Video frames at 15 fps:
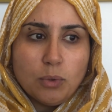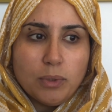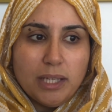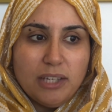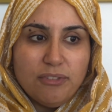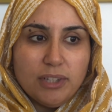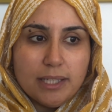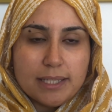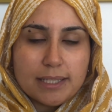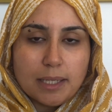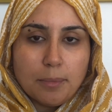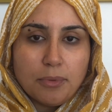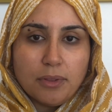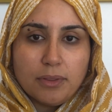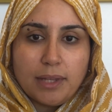Evil is
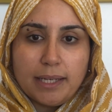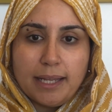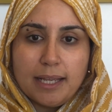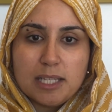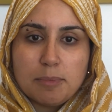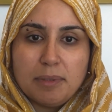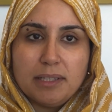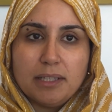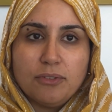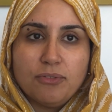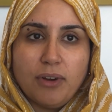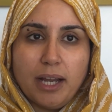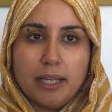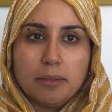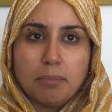something that has been
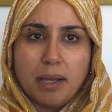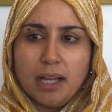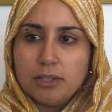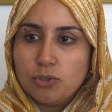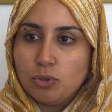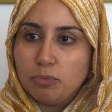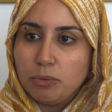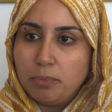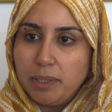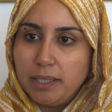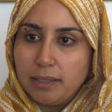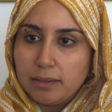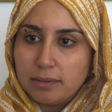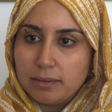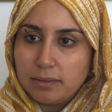defined by us human
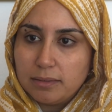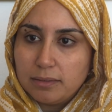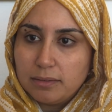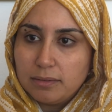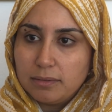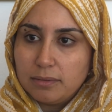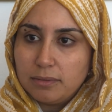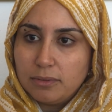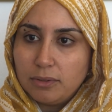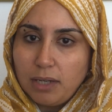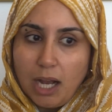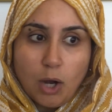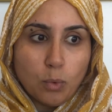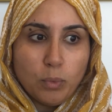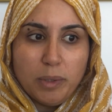beings,
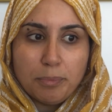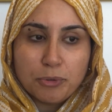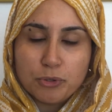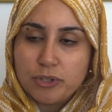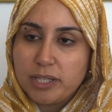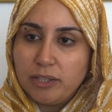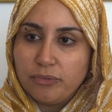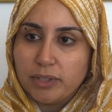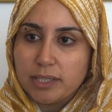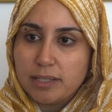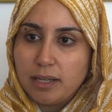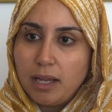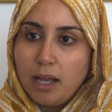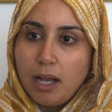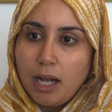how we perceive it,
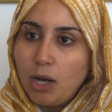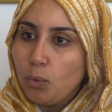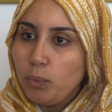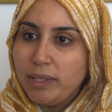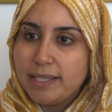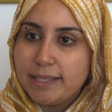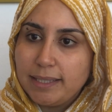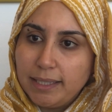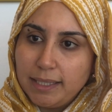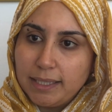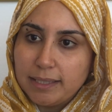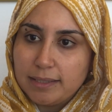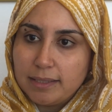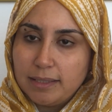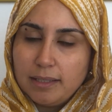how we see
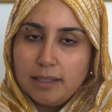it,